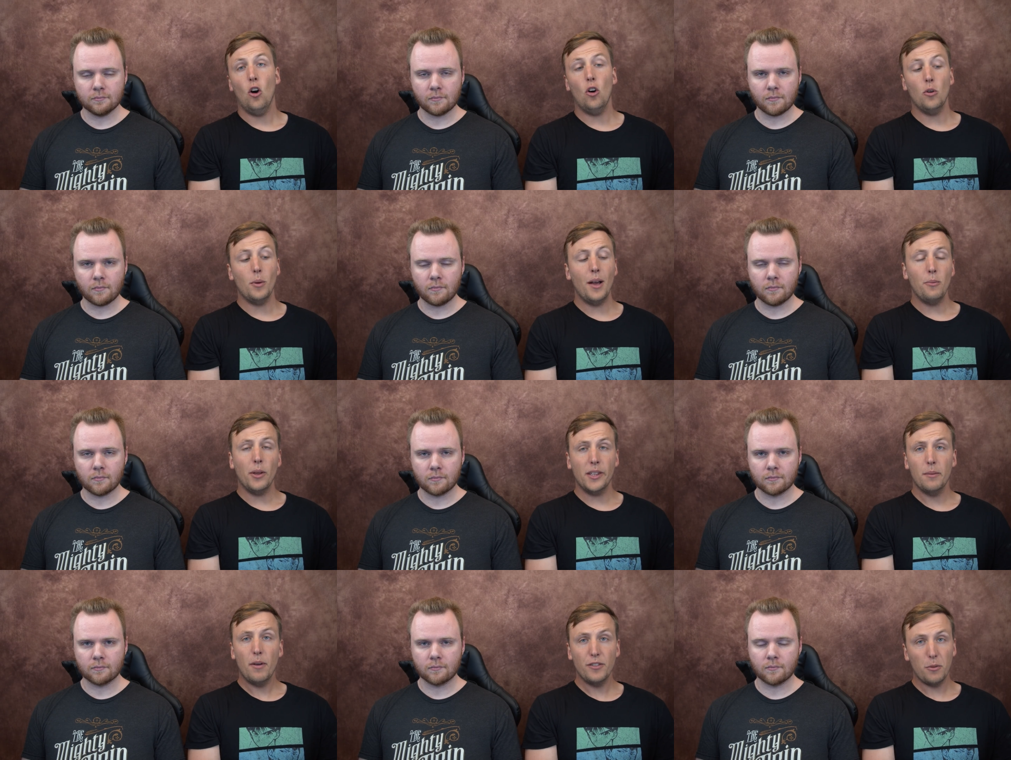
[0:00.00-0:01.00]
Speaker 1: Alright,
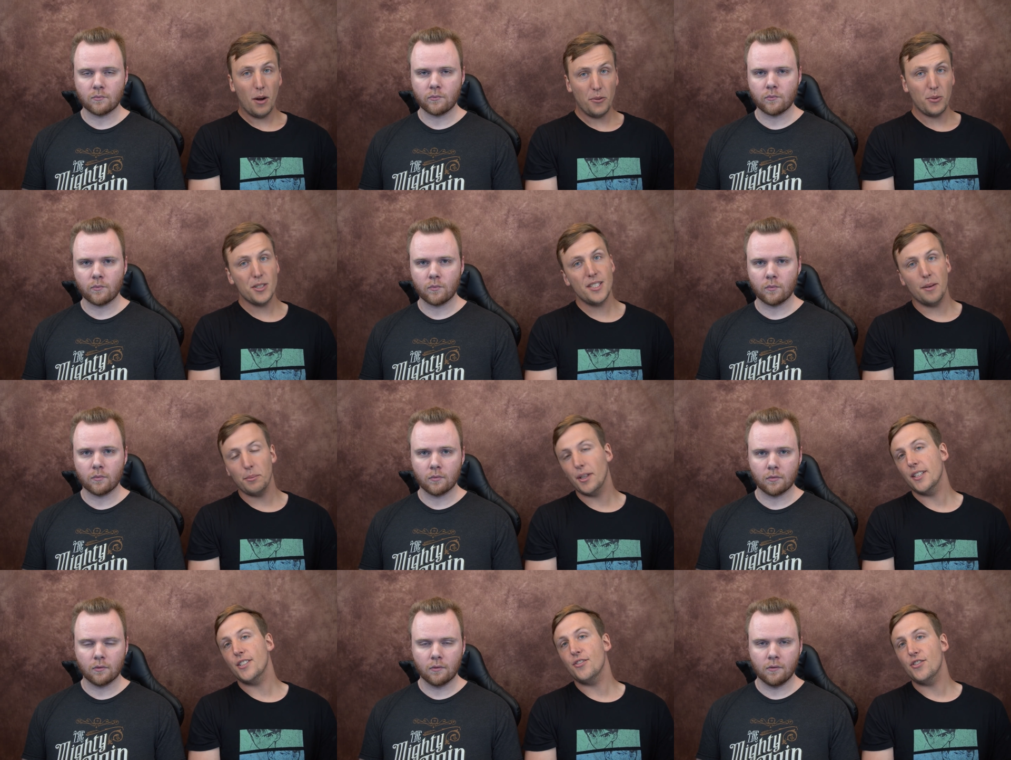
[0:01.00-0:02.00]
welcome everyone, we're
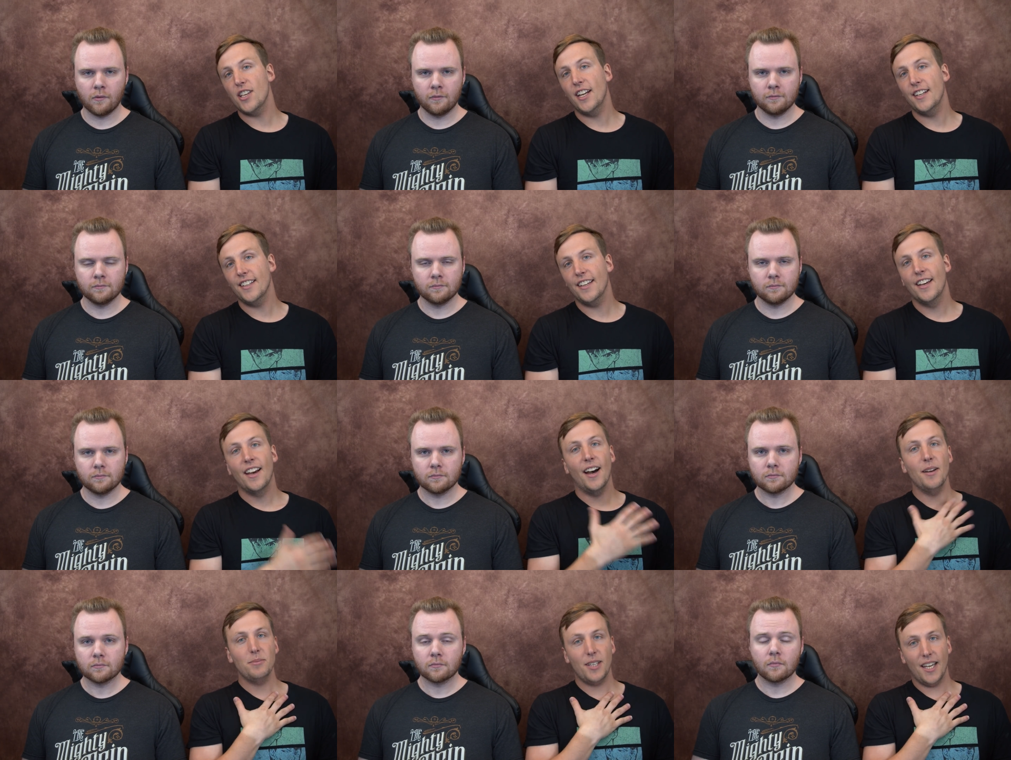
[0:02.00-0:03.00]
Semblance of Sanity.
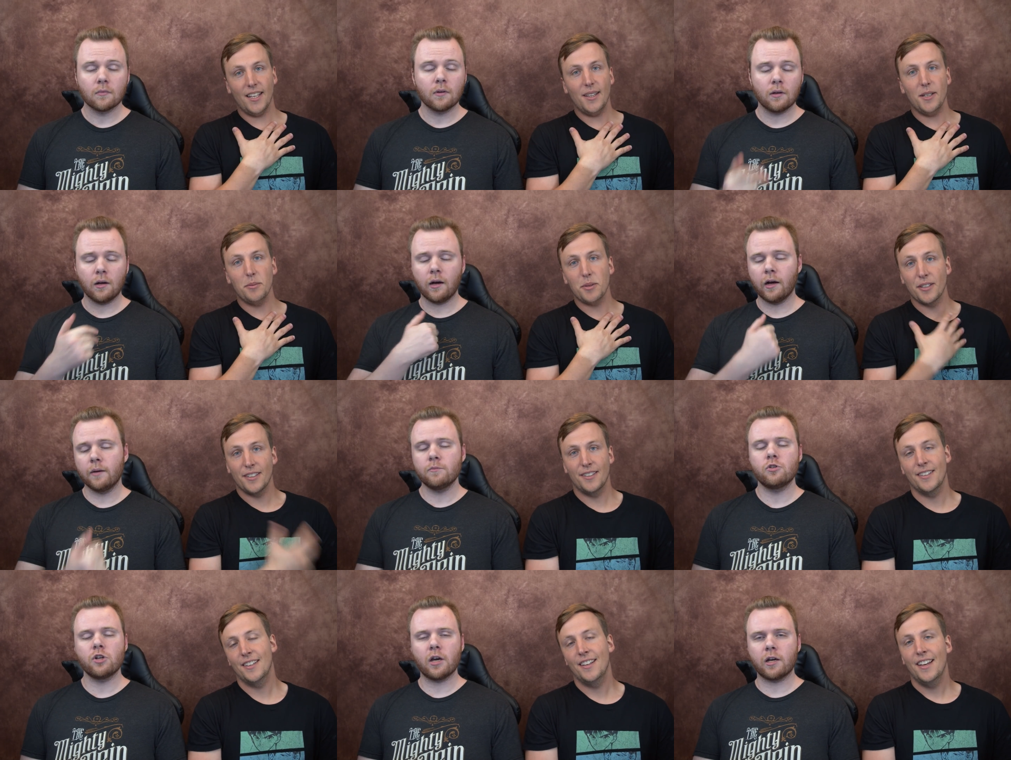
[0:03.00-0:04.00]
I'm Caleb.
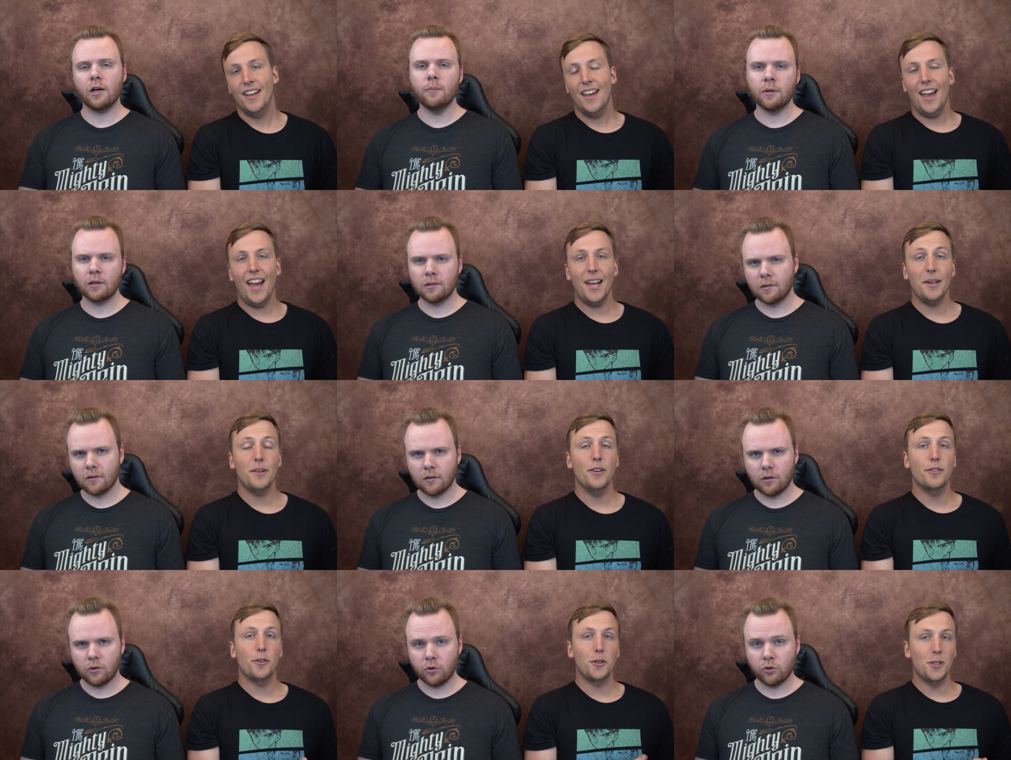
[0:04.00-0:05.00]
I'm Jacob. And
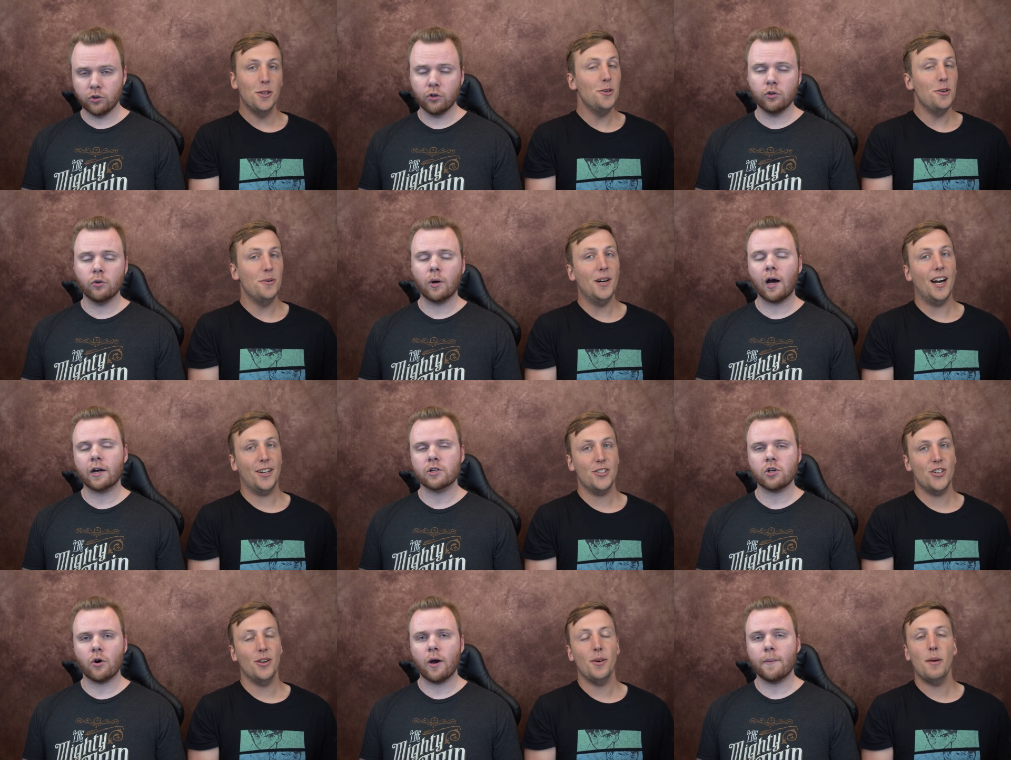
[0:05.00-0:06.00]
here for
Speaker 2: Yu Yu
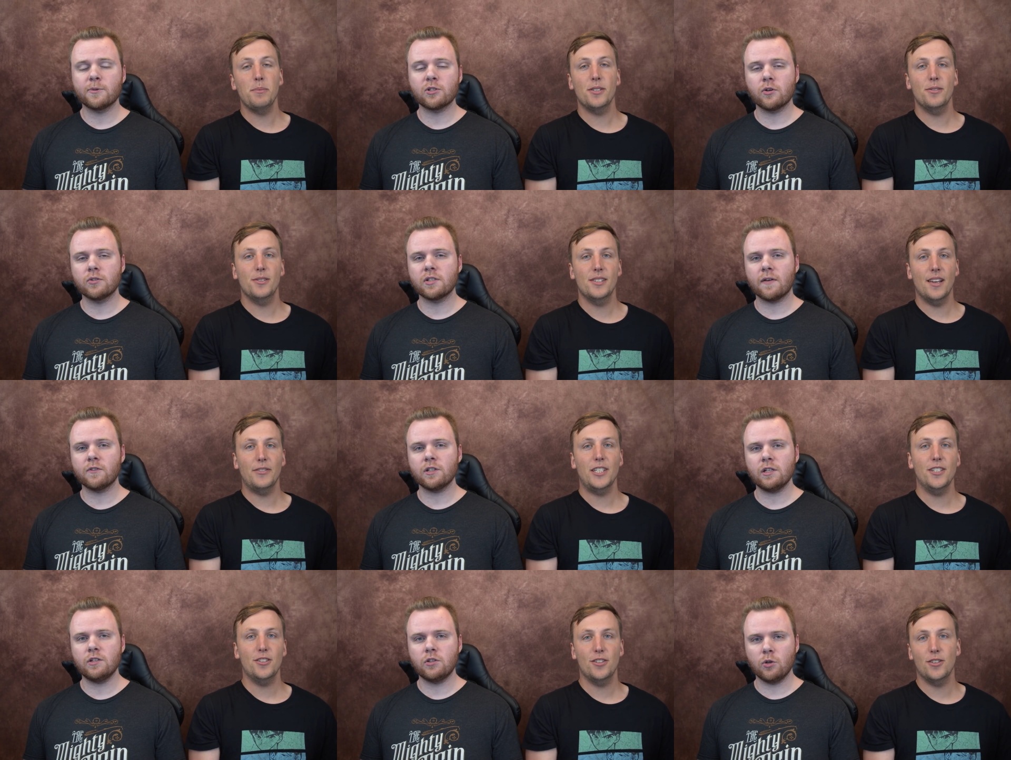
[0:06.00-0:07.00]
Hakusho, episode
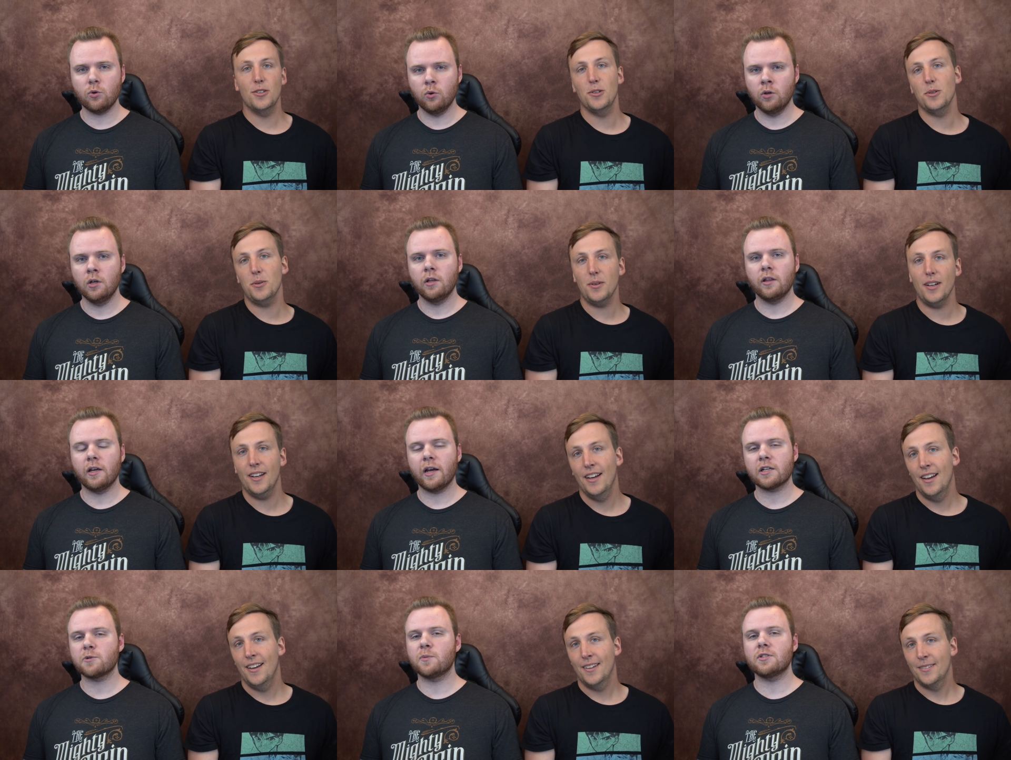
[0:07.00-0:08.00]
72.
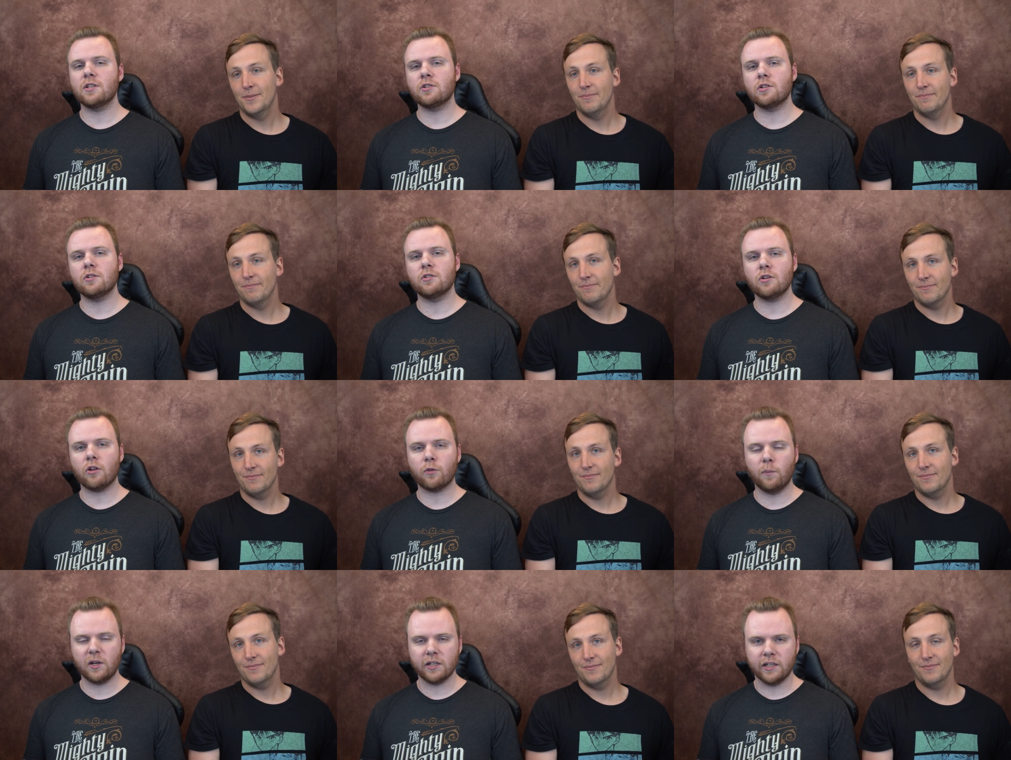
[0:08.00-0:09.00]
The exposition
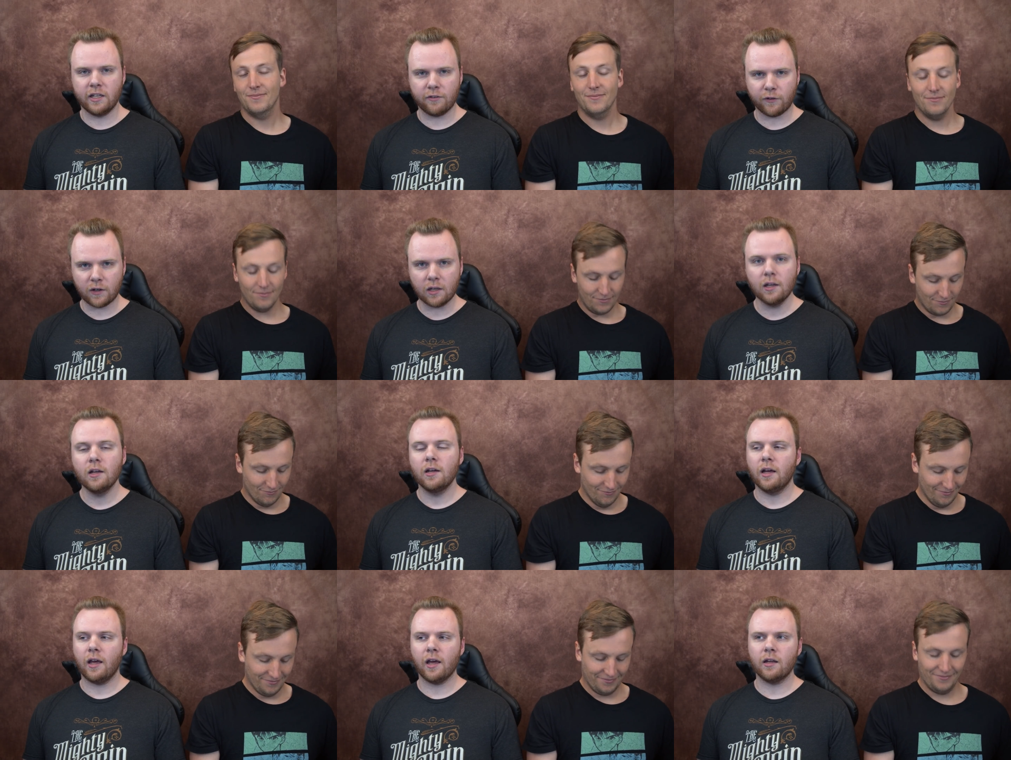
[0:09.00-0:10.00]
doth been
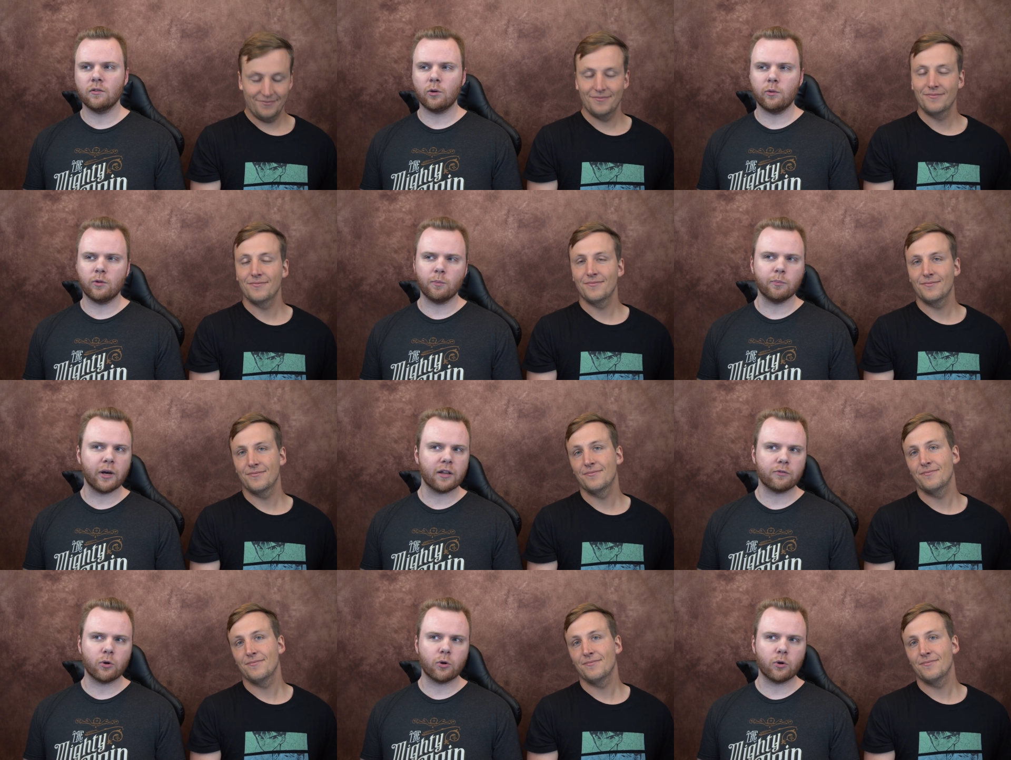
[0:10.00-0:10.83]
given, and the path